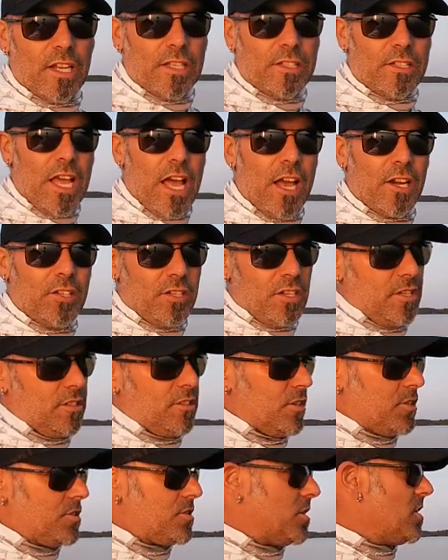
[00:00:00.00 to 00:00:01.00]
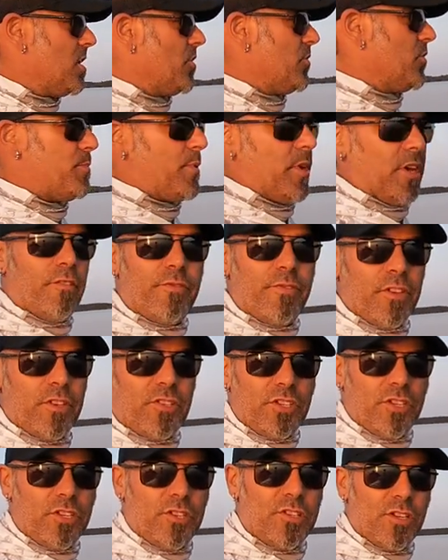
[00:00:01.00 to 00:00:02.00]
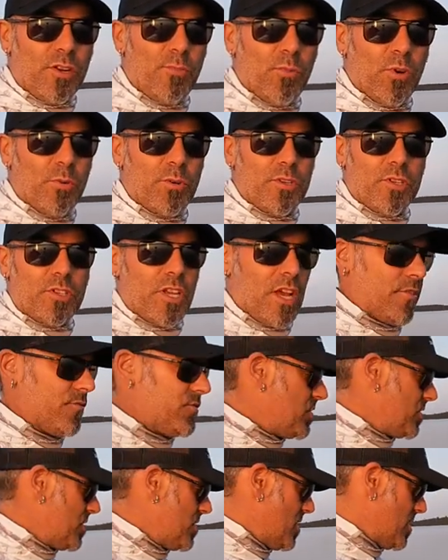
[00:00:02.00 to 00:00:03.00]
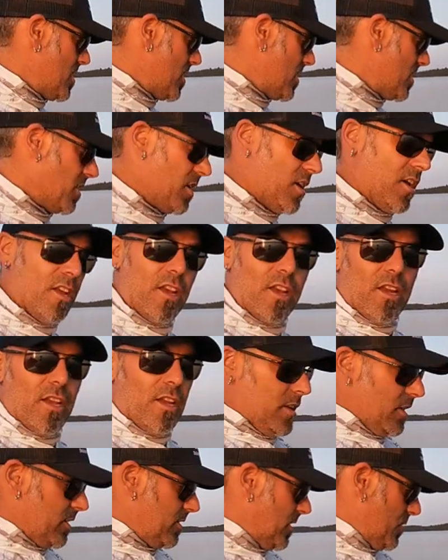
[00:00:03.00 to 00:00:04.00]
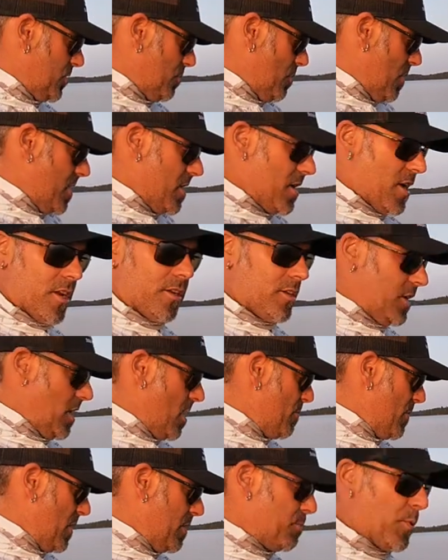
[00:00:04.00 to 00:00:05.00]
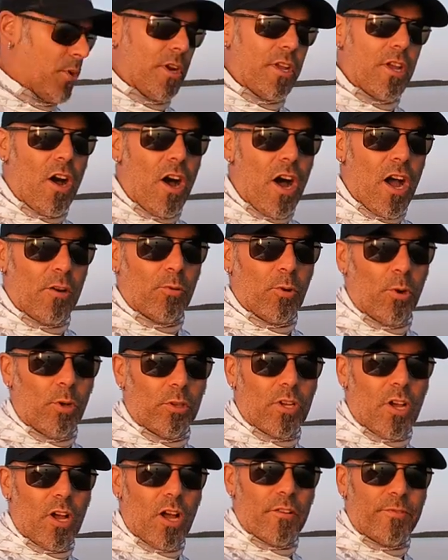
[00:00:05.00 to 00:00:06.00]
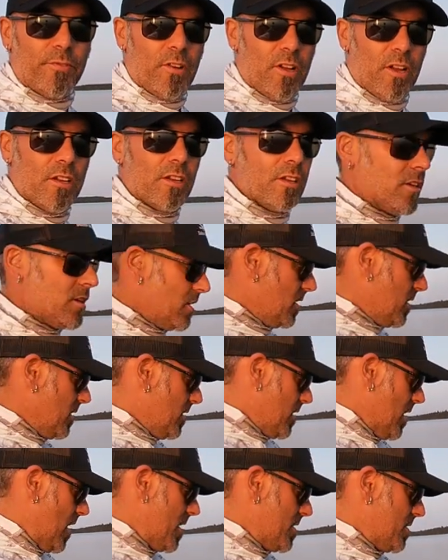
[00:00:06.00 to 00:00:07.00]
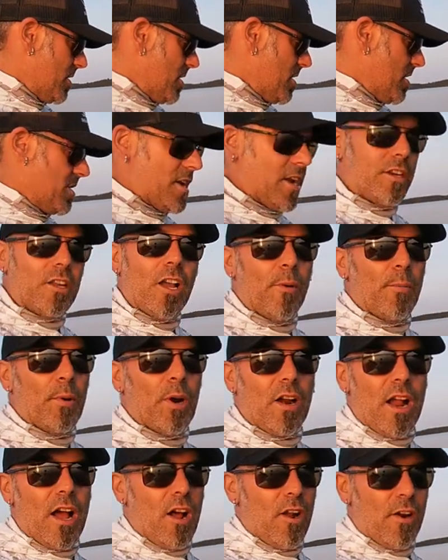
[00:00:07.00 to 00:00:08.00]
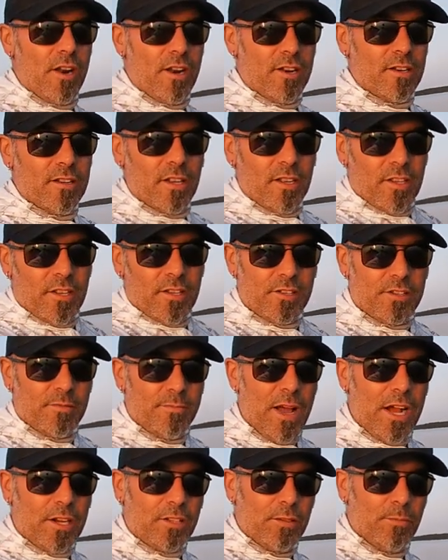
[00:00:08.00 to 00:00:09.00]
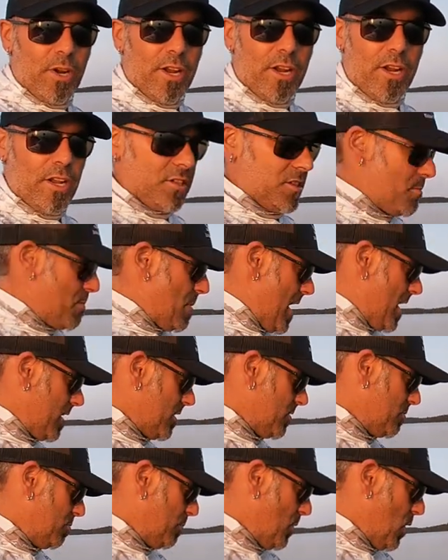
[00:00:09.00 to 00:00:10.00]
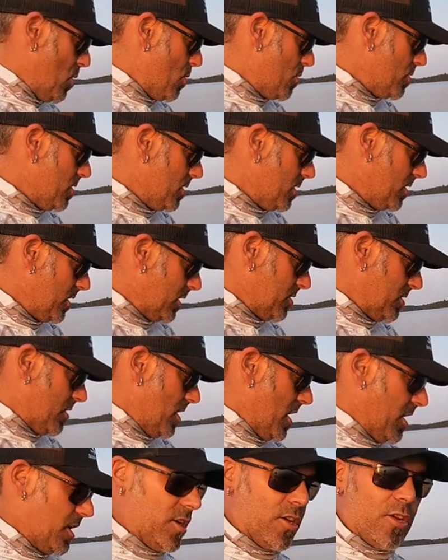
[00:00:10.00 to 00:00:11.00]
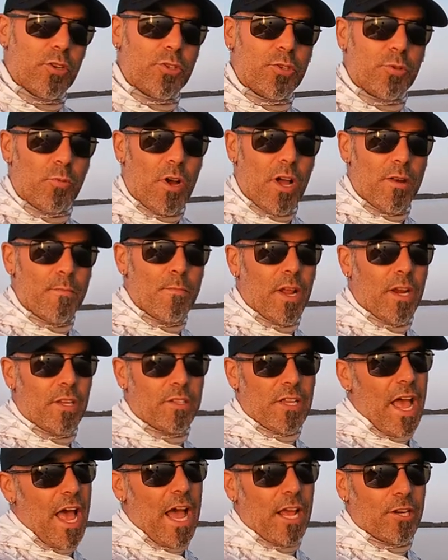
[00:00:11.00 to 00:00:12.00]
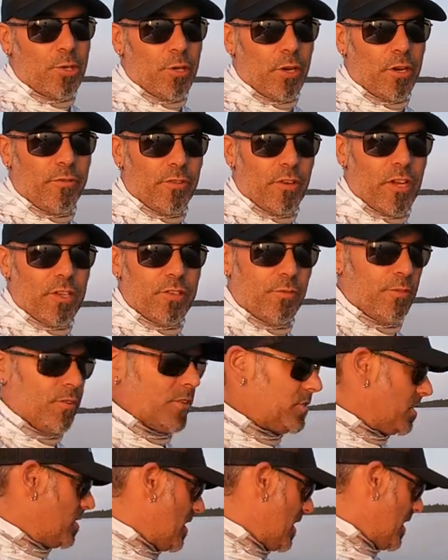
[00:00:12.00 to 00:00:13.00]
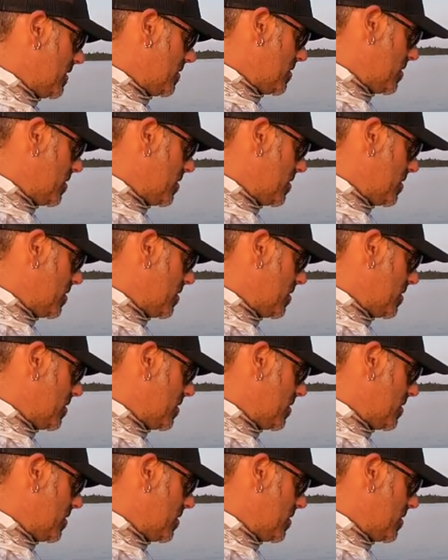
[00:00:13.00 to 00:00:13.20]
It's actually, there's another big fish here somewhere. We just haven't seen it. This one, it come in pretty hot, rolled off on Hunter and then come around and smacked him right at the back of the boat. It's not a huge one, but it's a hat trick for us for tonight.